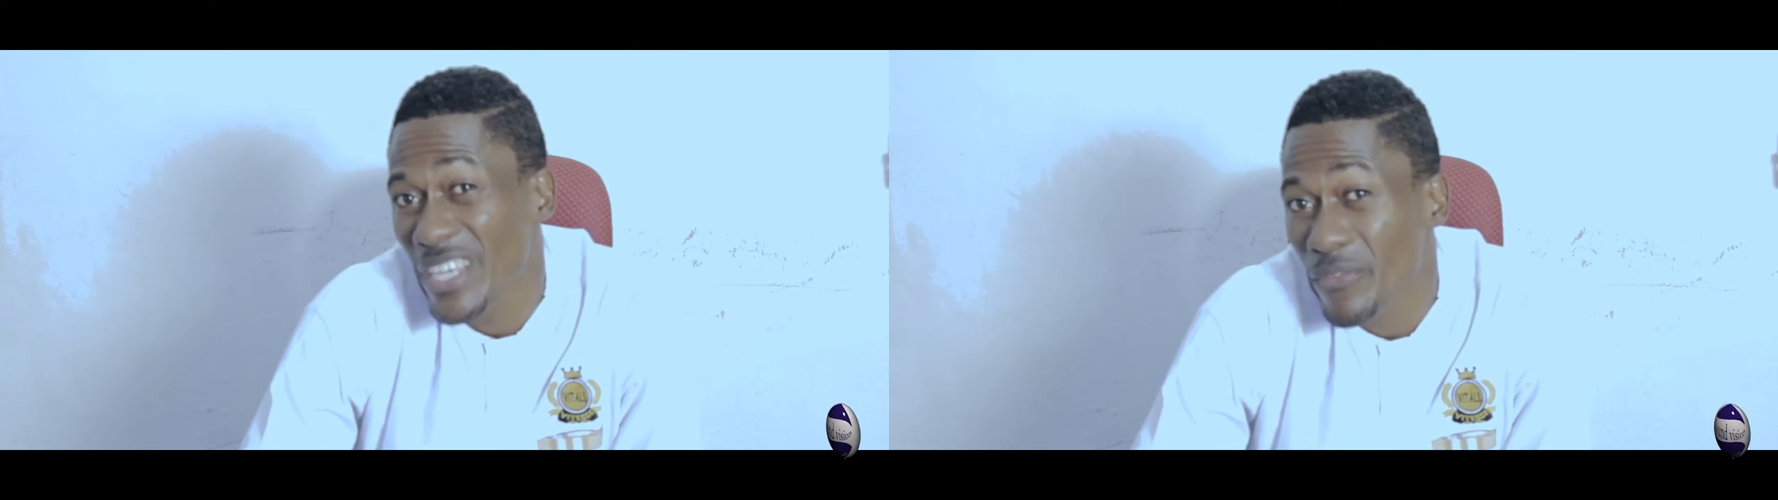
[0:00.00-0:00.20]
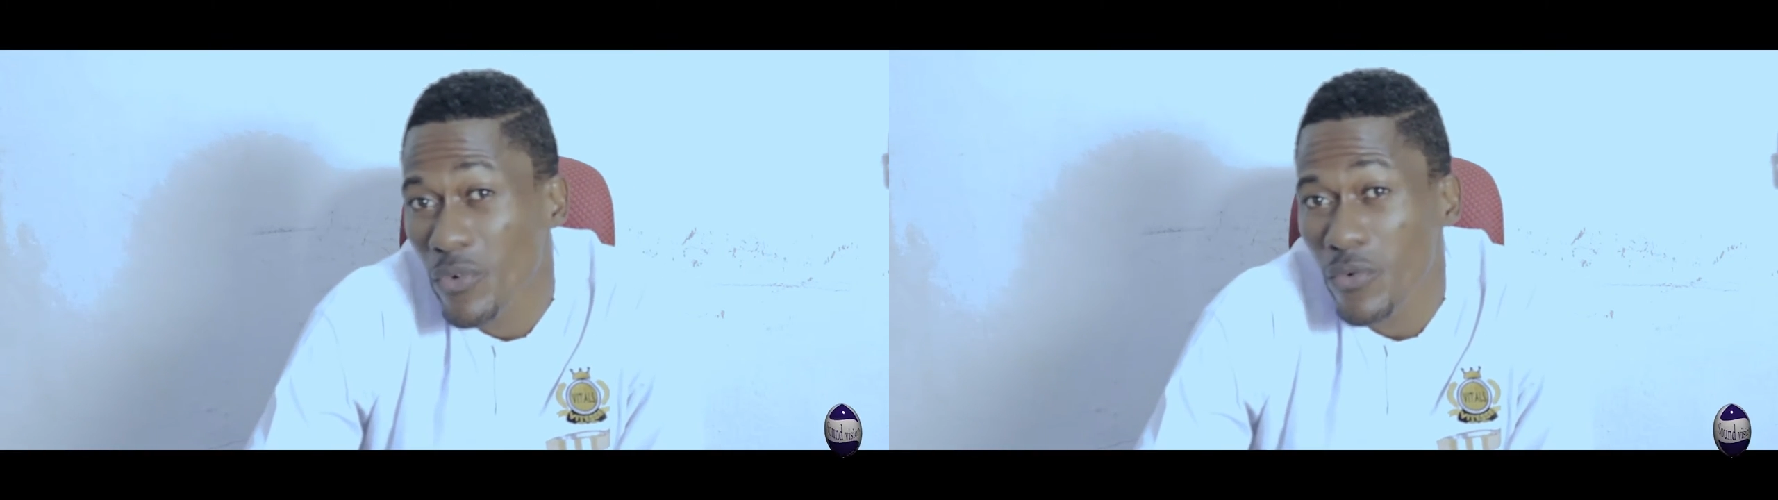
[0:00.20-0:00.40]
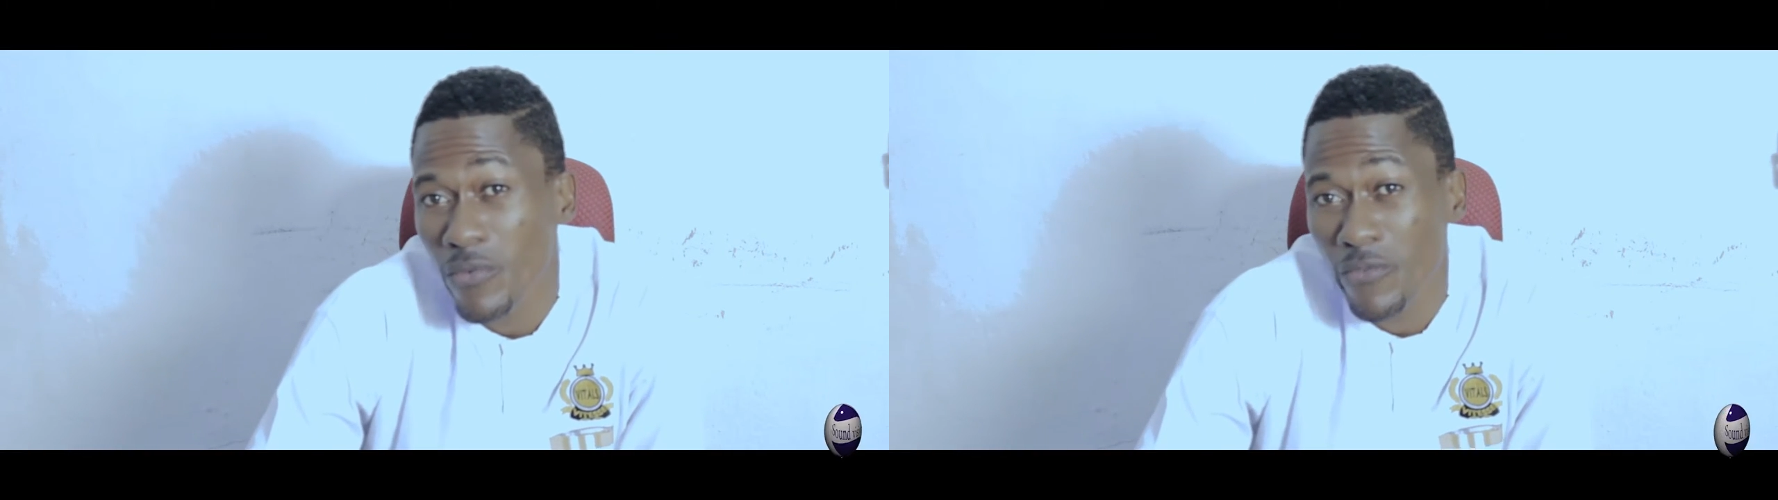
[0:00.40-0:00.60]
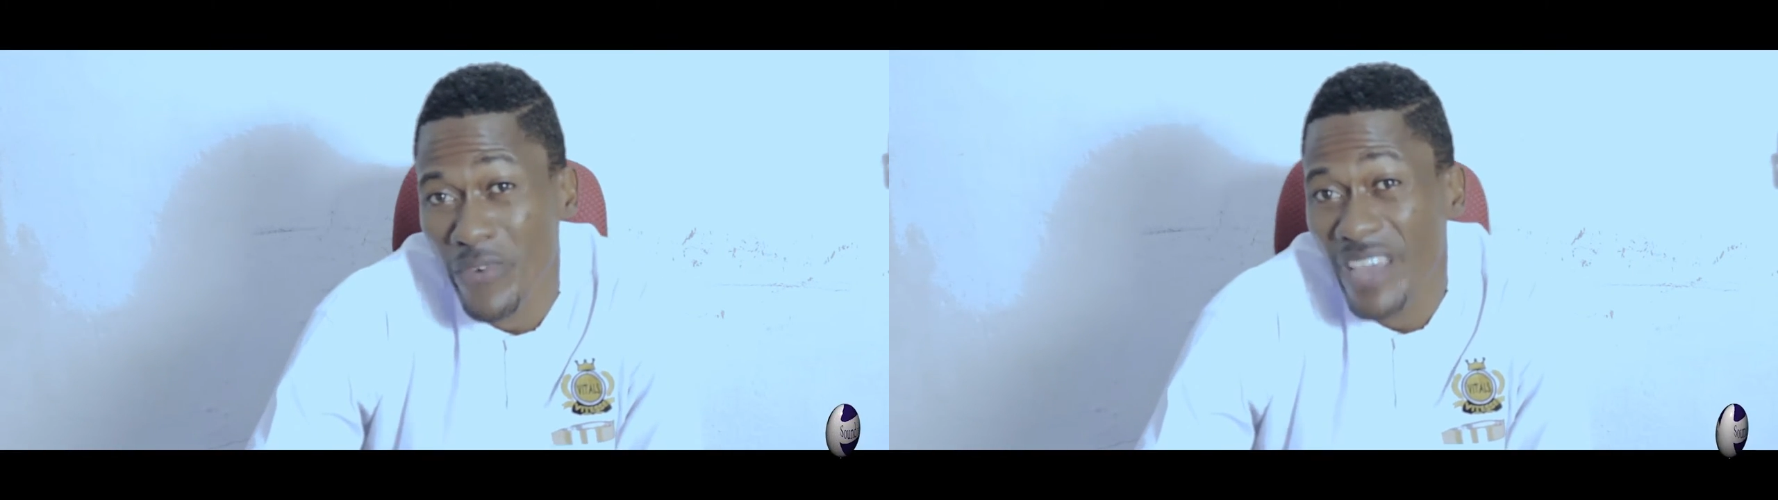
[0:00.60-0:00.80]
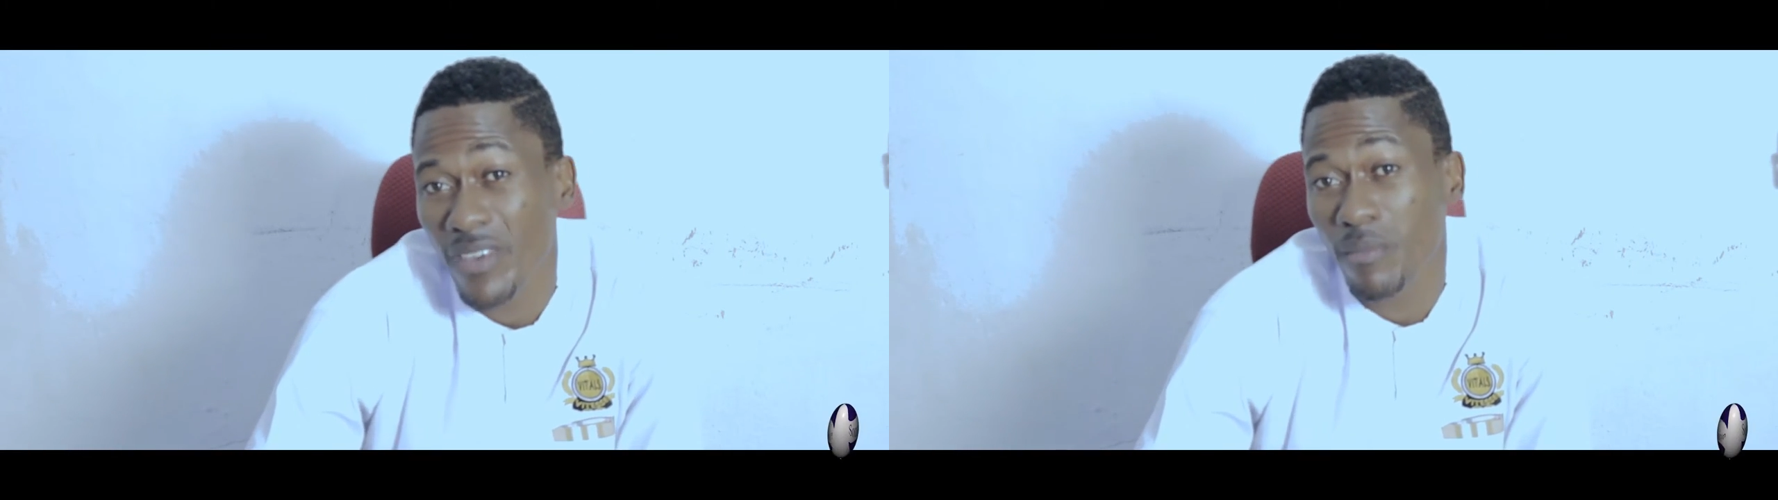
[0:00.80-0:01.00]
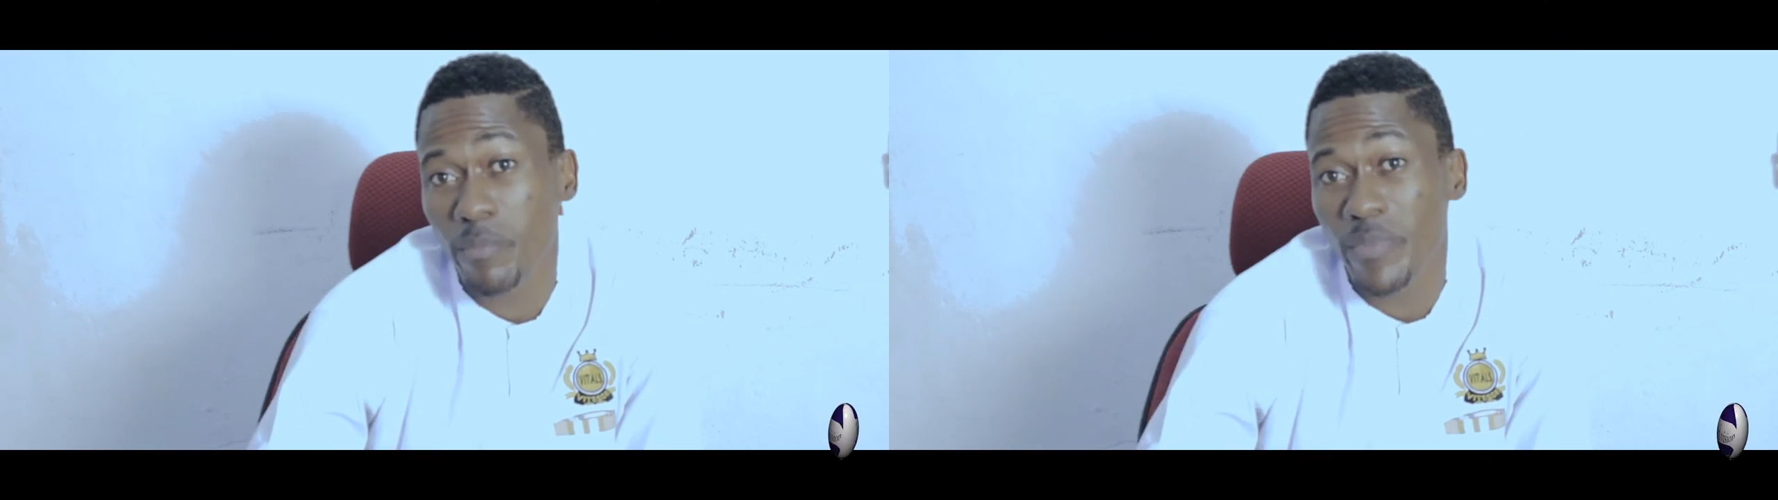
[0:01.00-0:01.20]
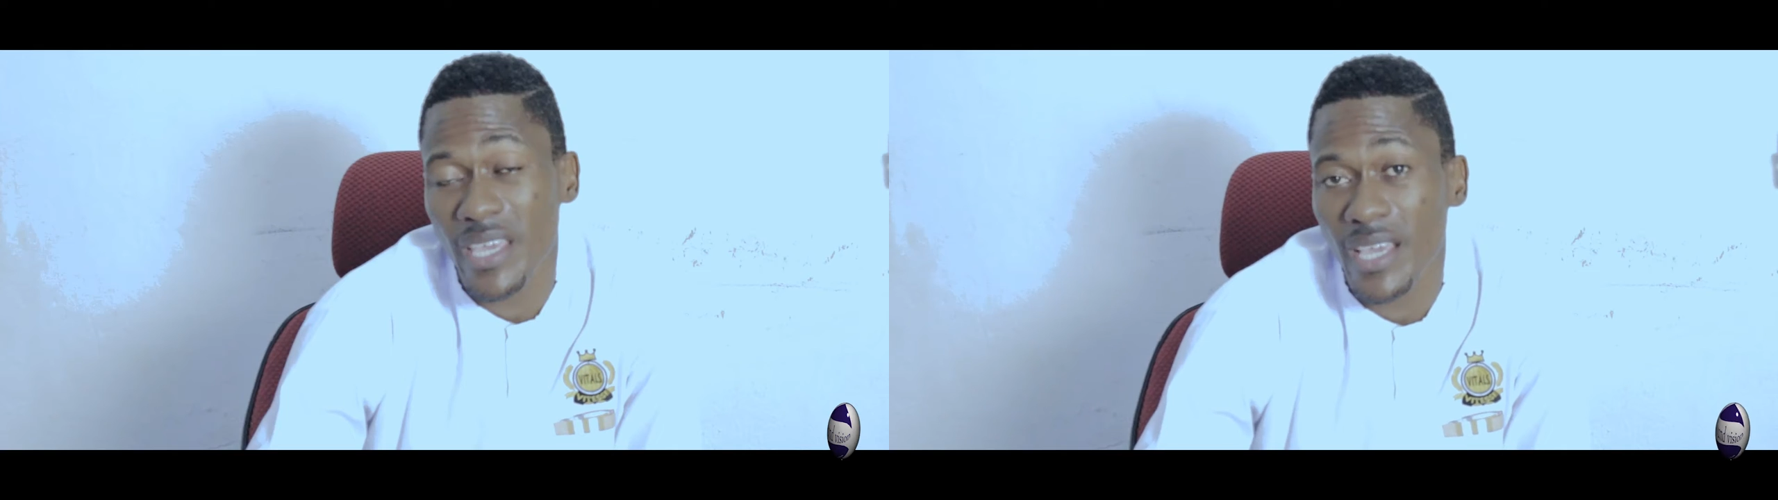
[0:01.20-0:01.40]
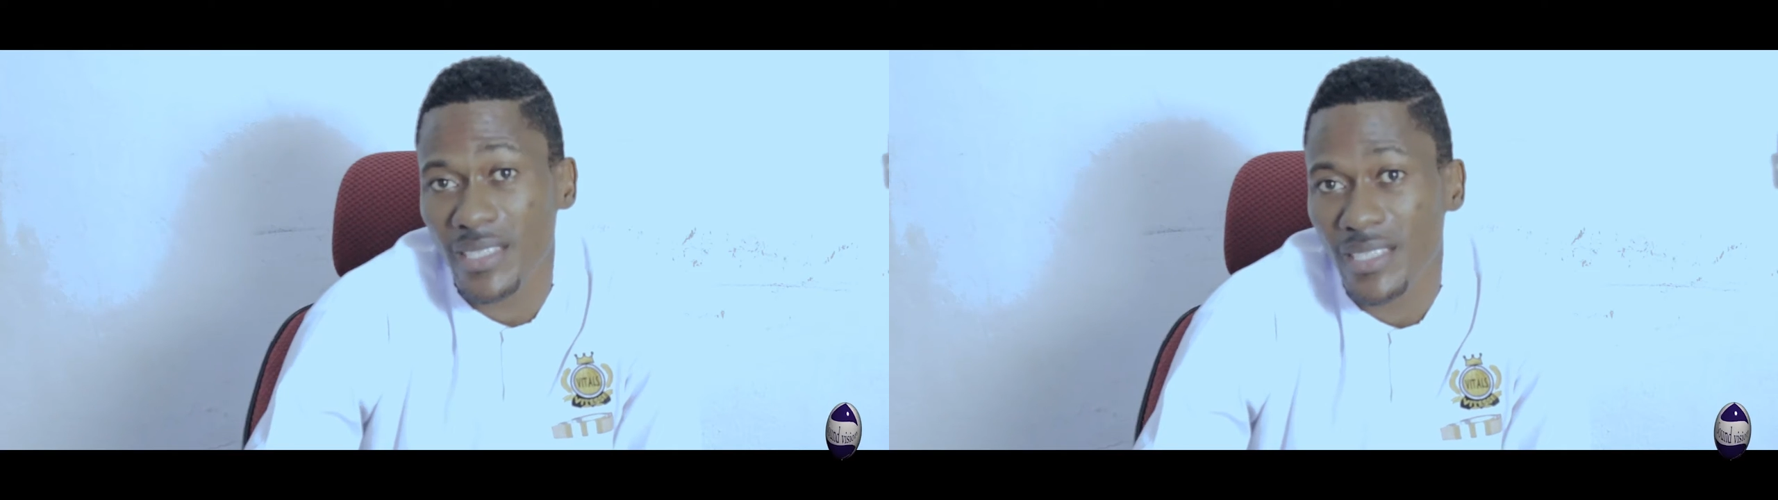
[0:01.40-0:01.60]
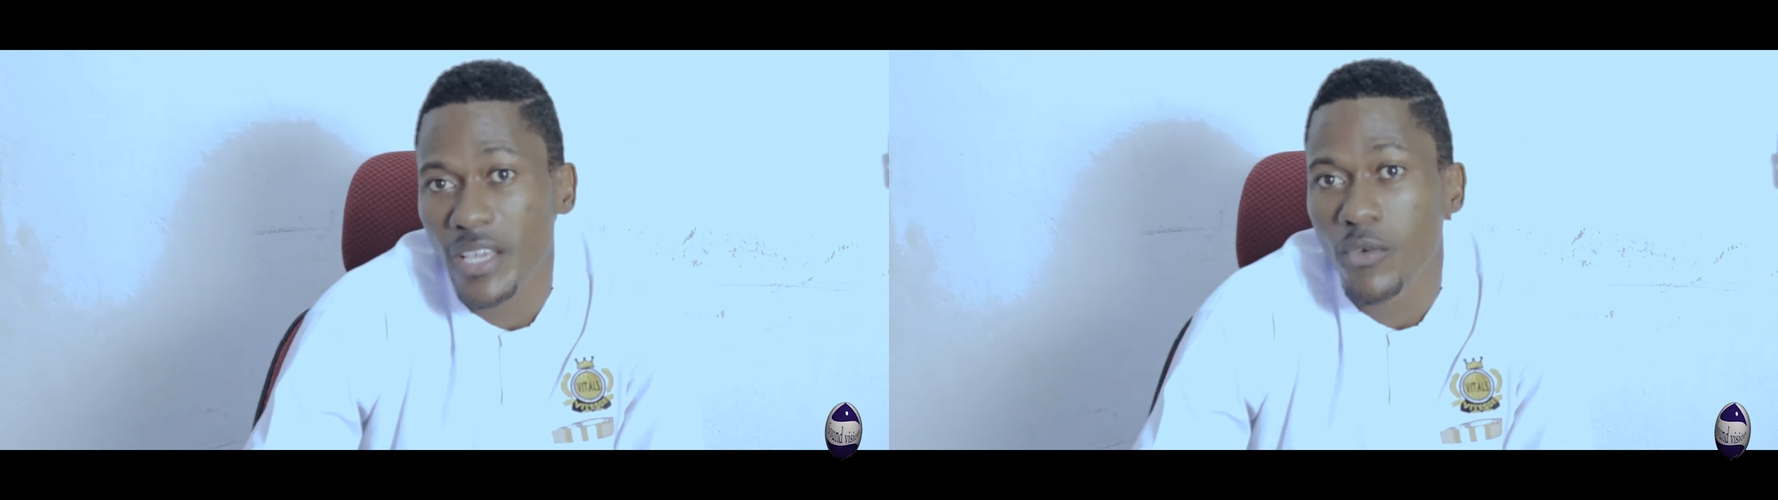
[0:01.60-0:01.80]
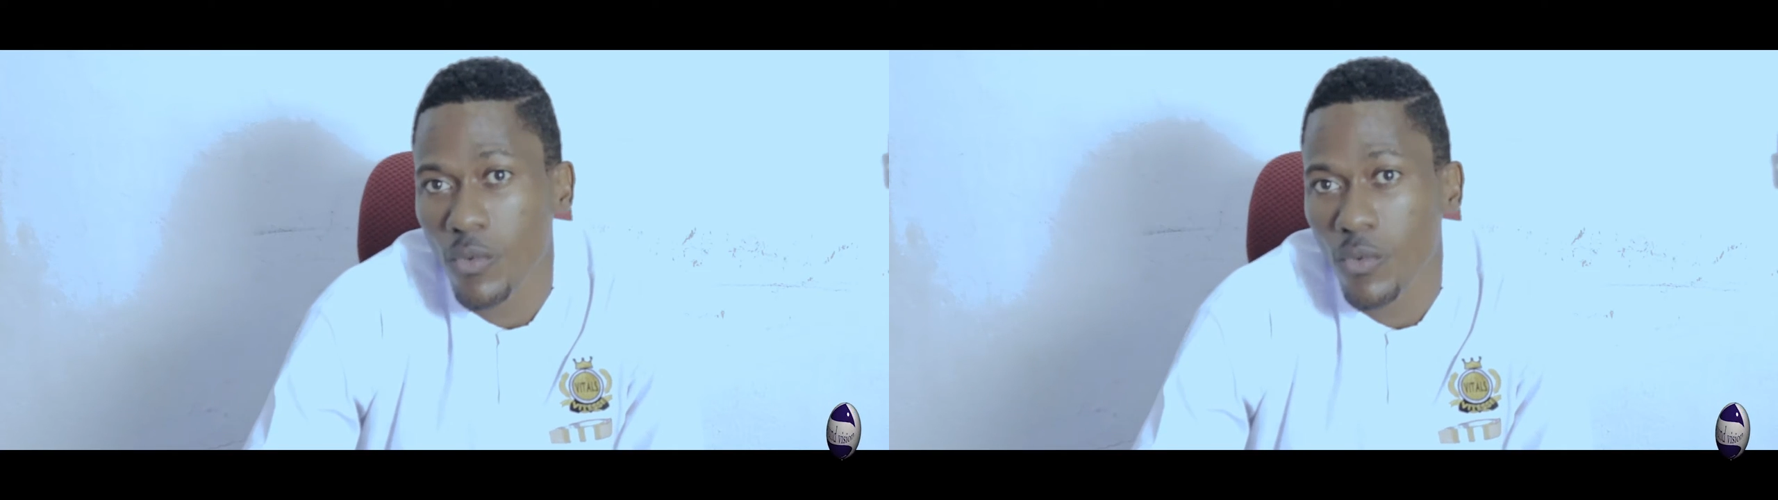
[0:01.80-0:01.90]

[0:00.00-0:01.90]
give you 5 Mbps,